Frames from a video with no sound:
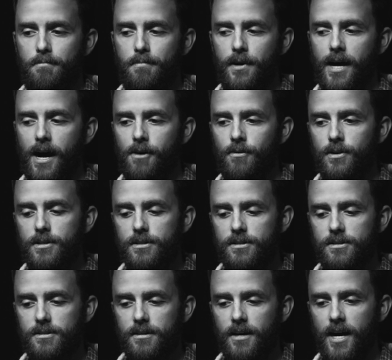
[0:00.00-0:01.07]
but I
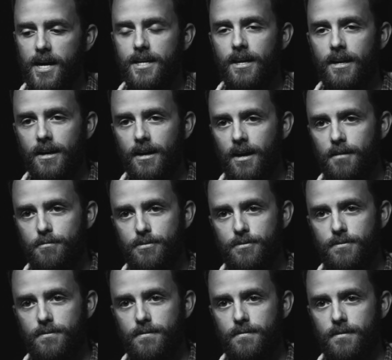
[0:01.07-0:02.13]
was hiking up
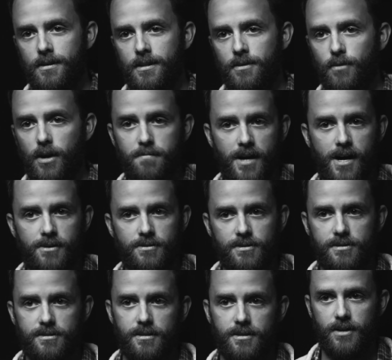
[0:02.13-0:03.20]
in the White
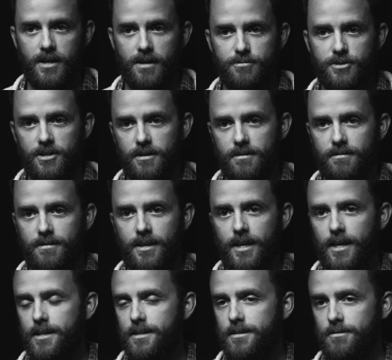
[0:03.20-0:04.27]
Mountains Hampshire,
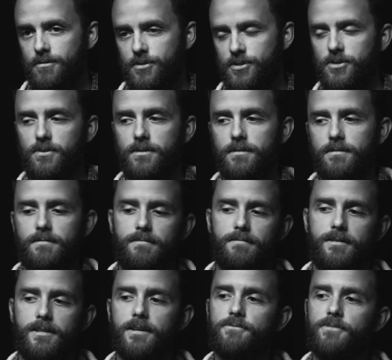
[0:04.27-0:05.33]
and it was doing
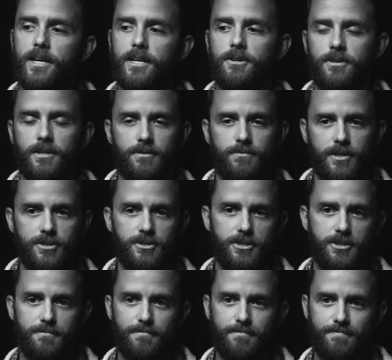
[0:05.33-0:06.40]
the Franconia Ridge
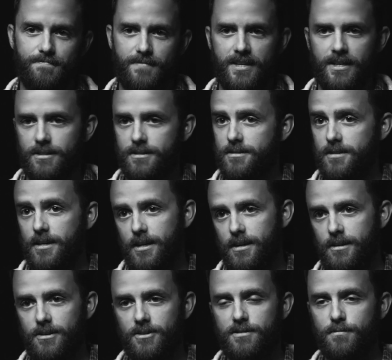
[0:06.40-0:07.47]
Loop, and it's sick.
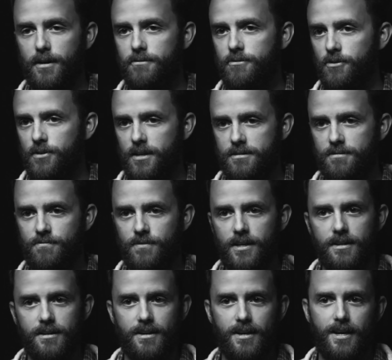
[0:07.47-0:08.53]
It's about 4,000 feet.